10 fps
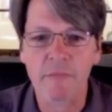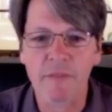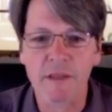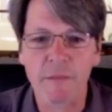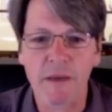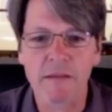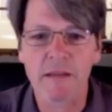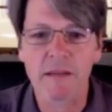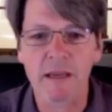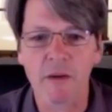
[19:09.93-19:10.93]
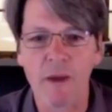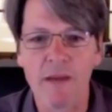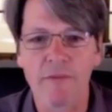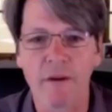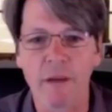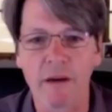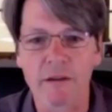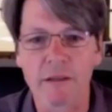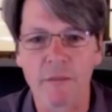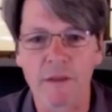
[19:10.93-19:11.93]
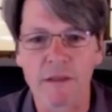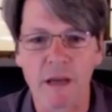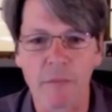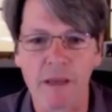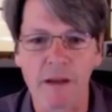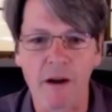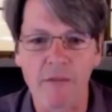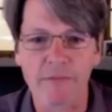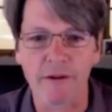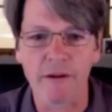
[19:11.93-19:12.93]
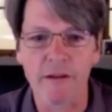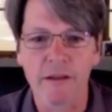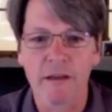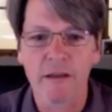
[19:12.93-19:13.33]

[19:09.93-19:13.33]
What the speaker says: something's being taken away from it, or something's not being offered,